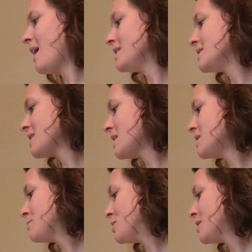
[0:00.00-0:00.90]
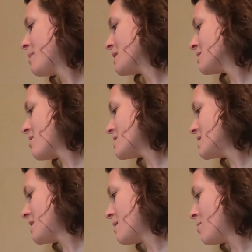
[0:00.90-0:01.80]
I decided to put the puzzle on a
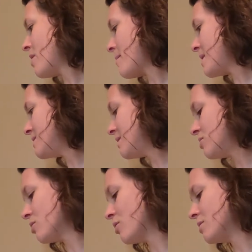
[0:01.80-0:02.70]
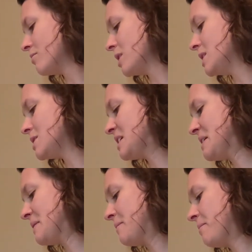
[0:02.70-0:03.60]
table that my sister couldn't reach.
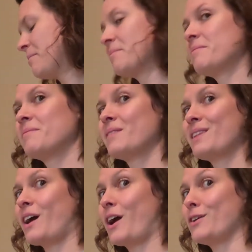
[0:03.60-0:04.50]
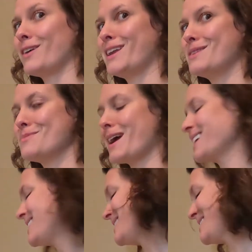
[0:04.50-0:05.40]
Are you ready to
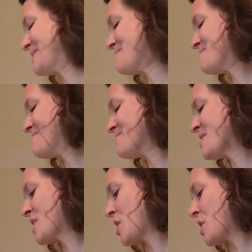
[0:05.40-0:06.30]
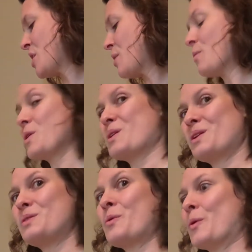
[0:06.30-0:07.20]
practice? We're going
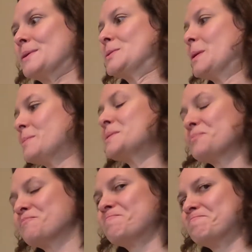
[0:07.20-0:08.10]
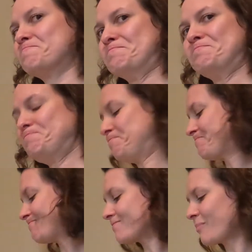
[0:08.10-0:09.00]
to do horse lips. Mm -hmm.
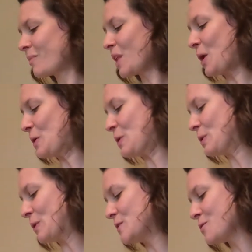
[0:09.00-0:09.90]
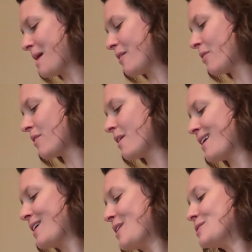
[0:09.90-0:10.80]
Close your mouth
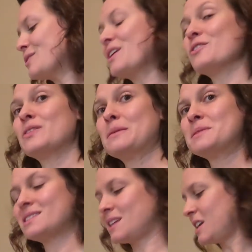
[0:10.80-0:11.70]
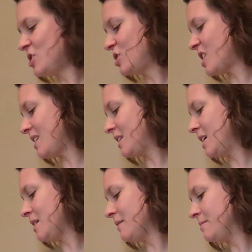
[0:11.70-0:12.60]
so that your lips touch
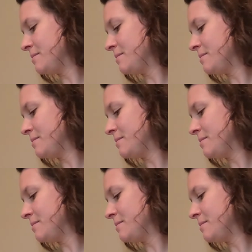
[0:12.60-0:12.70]
gently.